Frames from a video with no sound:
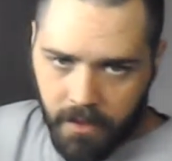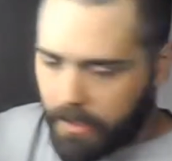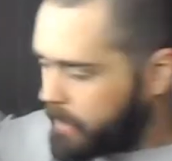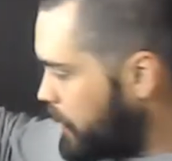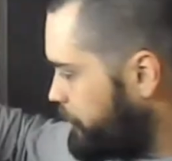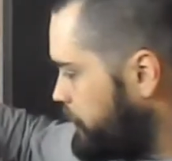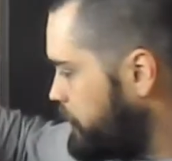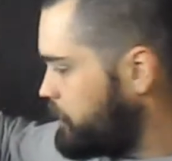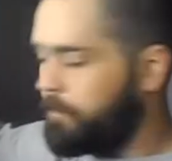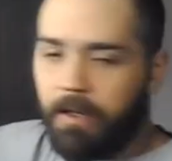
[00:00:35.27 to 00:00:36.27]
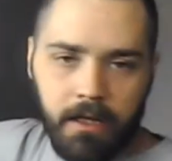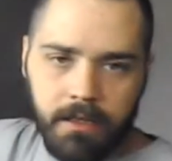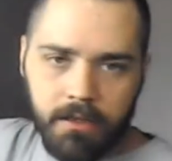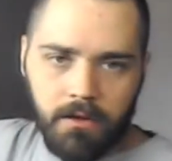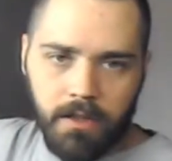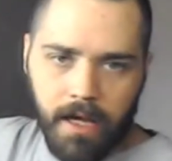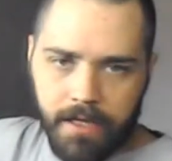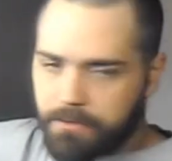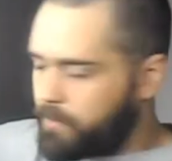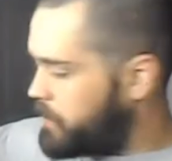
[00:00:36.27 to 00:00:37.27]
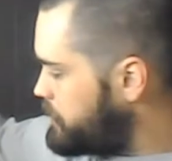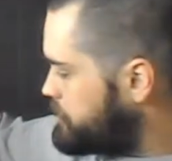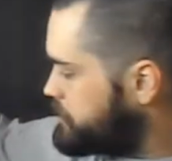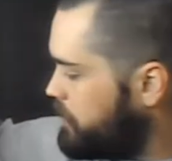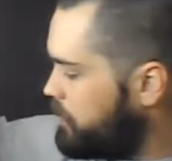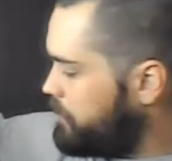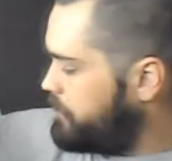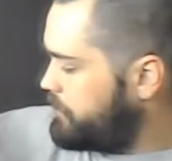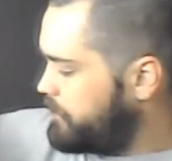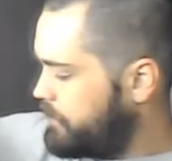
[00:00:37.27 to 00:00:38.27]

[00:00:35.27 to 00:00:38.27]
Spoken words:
Had a car video to make, last week, so